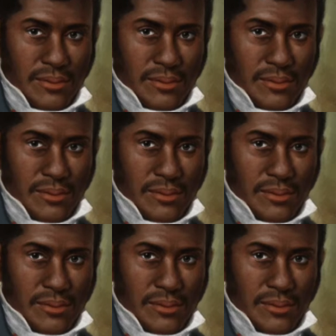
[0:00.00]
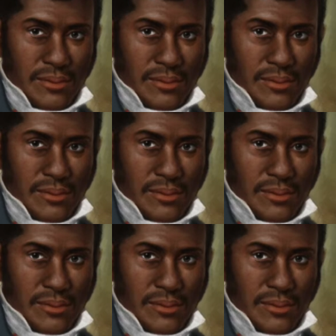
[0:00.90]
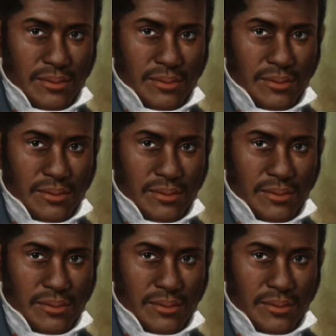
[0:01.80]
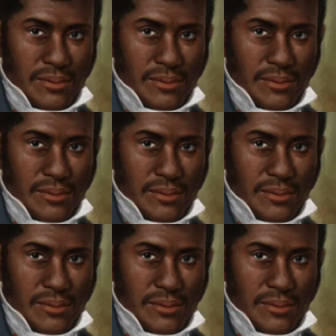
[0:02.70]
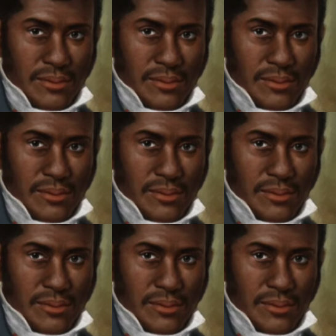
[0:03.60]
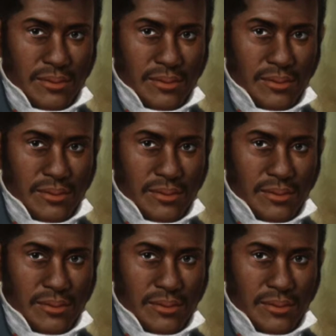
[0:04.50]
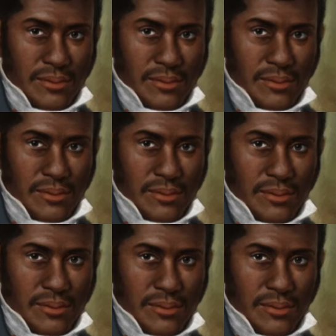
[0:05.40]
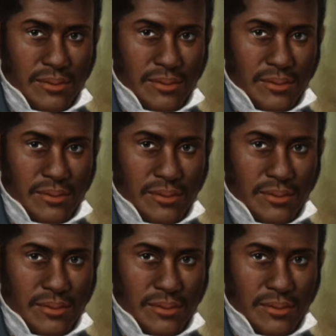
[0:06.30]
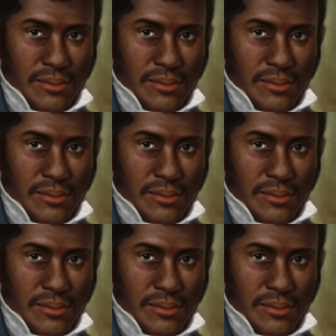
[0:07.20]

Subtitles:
(no lip movement)